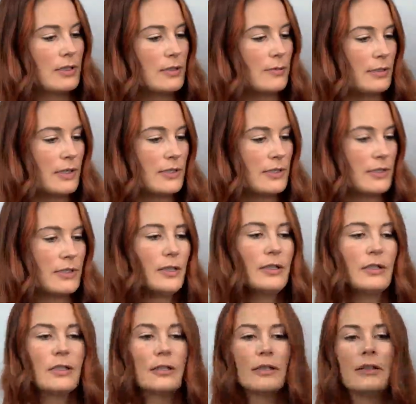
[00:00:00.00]
this one has a
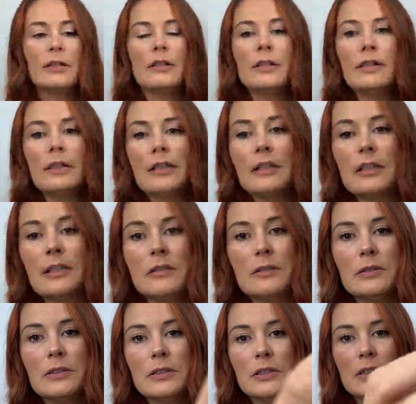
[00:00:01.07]

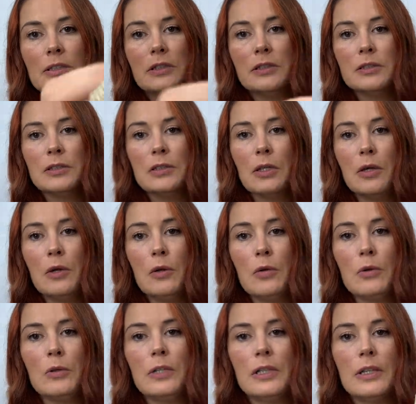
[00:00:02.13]
little
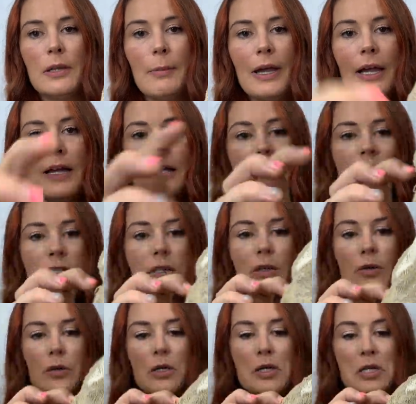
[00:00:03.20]
hole in the back,
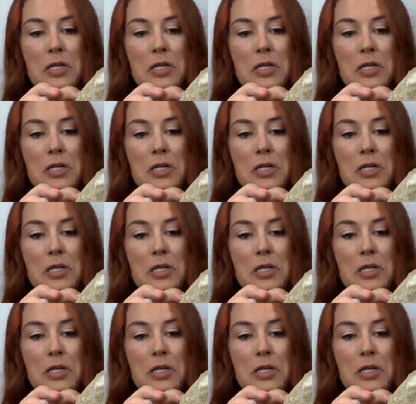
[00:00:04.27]
so